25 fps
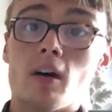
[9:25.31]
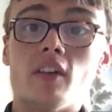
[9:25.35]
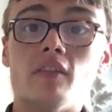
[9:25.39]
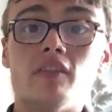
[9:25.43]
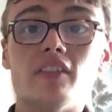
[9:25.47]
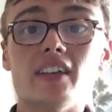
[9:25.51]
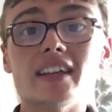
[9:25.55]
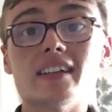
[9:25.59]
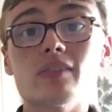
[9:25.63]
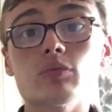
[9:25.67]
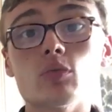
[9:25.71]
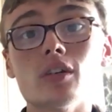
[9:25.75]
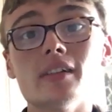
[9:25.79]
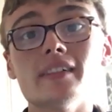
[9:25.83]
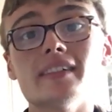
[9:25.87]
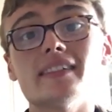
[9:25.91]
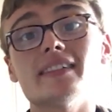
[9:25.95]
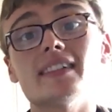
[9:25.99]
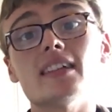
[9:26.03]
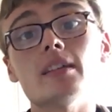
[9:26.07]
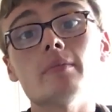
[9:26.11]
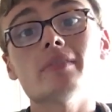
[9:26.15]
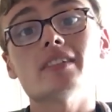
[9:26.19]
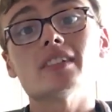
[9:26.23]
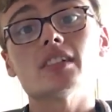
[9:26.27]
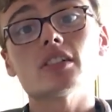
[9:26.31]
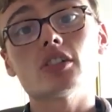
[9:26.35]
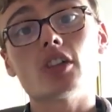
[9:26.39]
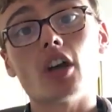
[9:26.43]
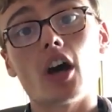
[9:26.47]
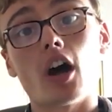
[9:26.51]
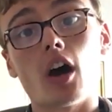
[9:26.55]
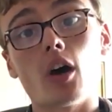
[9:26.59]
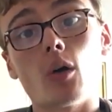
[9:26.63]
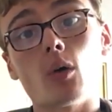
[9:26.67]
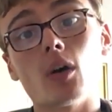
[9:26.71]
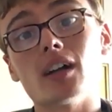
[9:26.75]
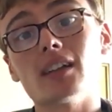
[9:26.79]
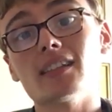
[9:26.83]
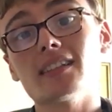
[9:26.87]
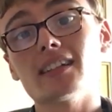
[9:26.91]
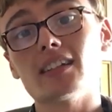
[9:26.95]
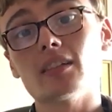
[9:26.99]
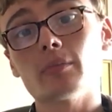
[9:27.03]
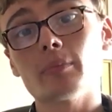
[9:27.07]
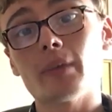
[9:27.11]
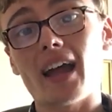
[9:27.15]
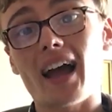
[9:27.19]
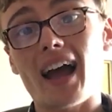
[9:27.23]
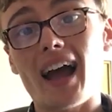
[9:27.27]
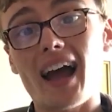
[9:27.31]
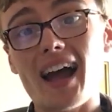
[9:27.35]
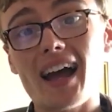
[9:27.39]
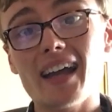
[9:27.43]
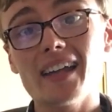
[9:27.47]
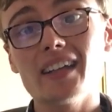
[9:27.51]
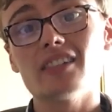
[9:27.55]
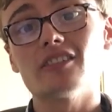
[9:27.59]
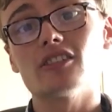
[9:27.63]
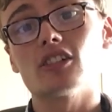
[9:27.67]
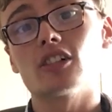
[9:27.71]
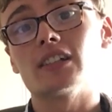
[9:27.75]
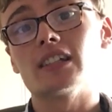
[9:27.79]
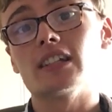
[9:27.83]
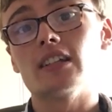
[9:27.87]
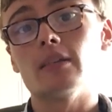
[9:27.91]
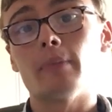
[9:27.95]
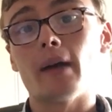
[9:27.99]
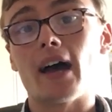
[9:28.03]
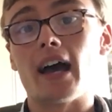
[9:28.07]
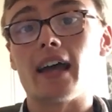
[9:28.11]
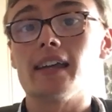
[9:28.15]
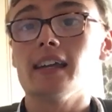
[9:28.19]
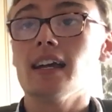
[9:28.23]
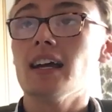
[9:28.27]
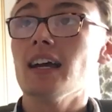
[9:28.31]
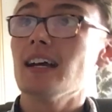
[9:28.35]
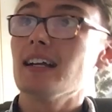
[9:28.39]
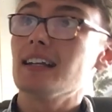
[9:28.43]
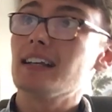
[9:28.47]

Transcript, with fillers: and this one seems to go a little bit higher on eBay.